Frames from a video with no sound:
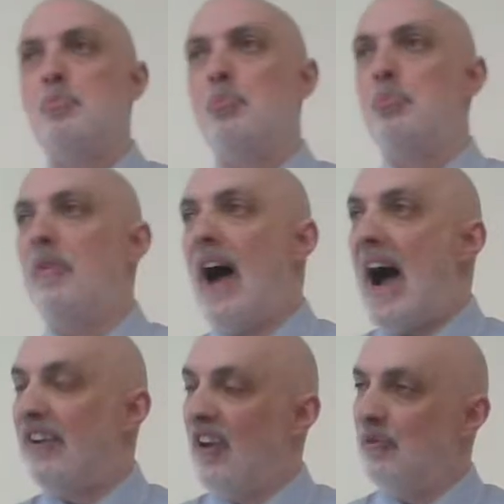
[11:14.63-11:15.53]
We've
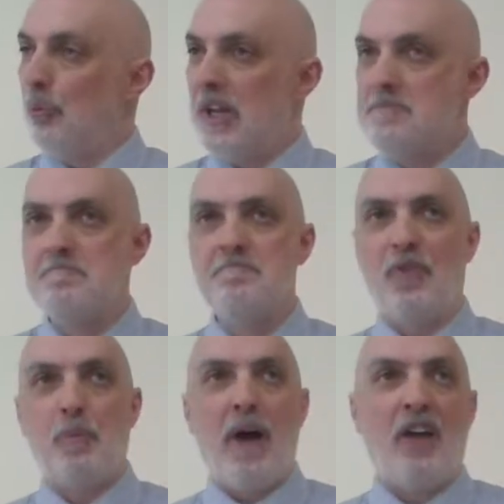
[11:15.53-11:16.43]
had, haven't we, for
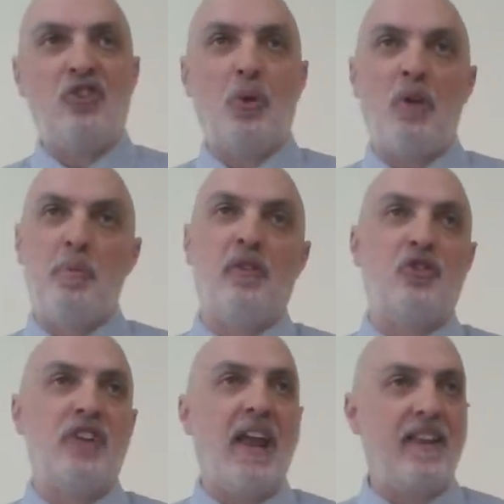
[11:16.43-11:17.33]
the past 12 months,
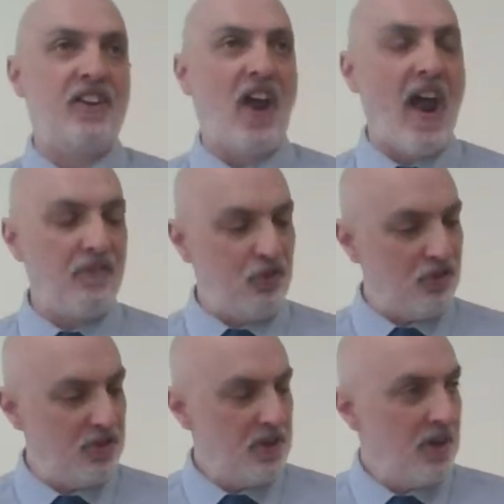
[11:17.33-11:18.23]
daily
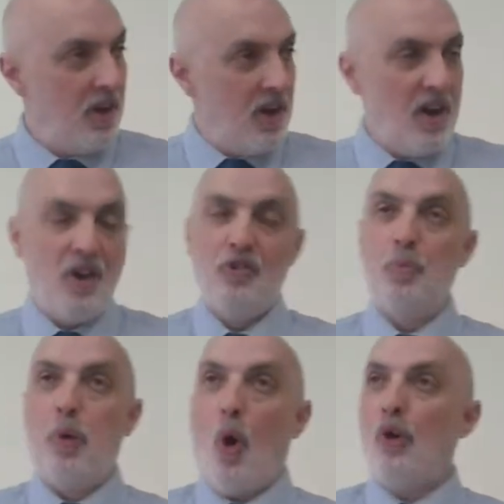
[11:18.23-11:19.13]
deaths
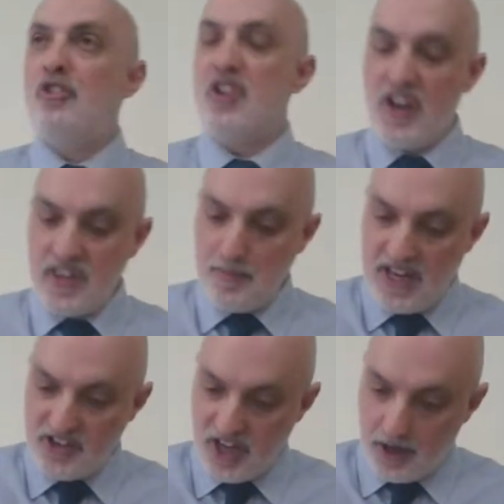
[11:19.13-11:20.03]
reported in the
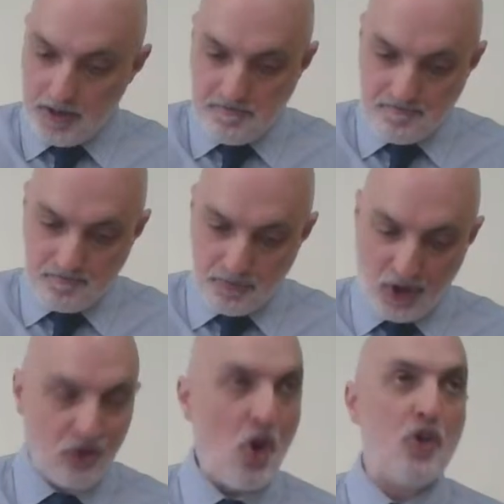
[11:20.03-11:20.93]
media. But
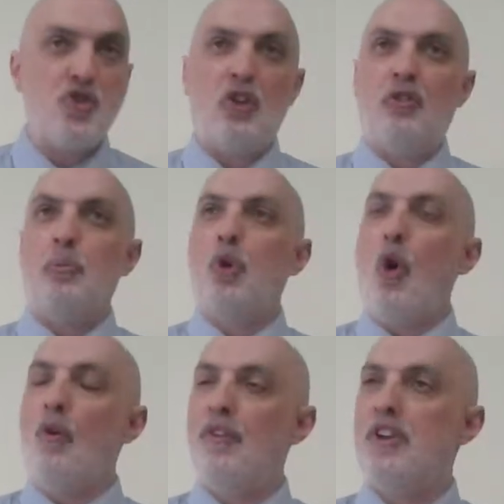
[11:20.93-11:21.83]
it's not just from
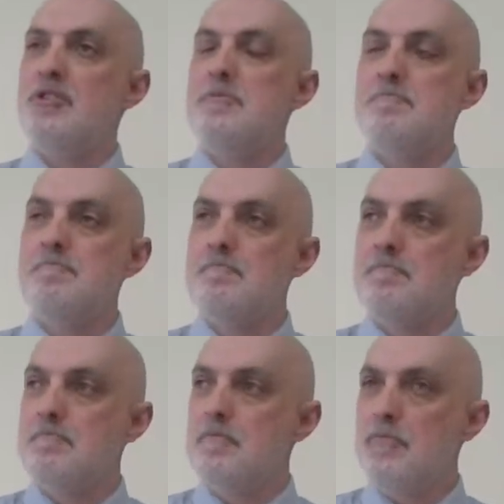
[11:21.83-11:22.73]
COVID.
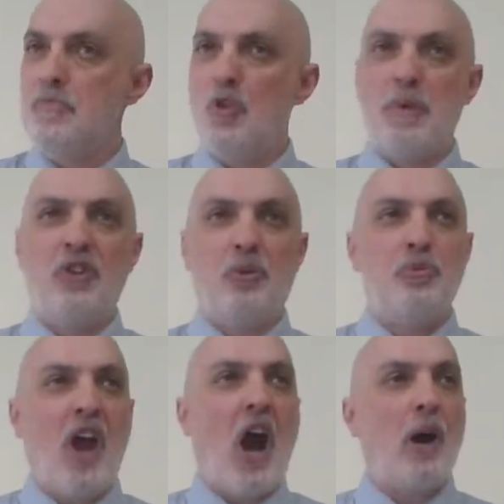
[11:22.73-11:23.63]
There's been some
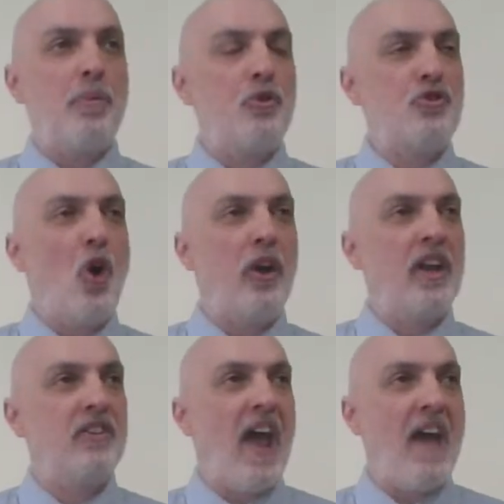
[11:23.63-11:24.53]
terrible,
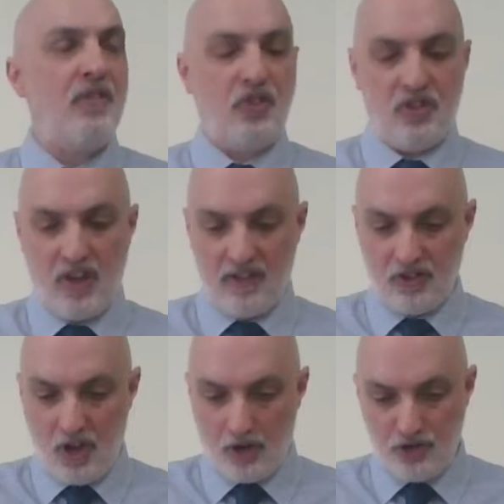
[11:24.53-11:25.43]
shocking deaths, hasn't there?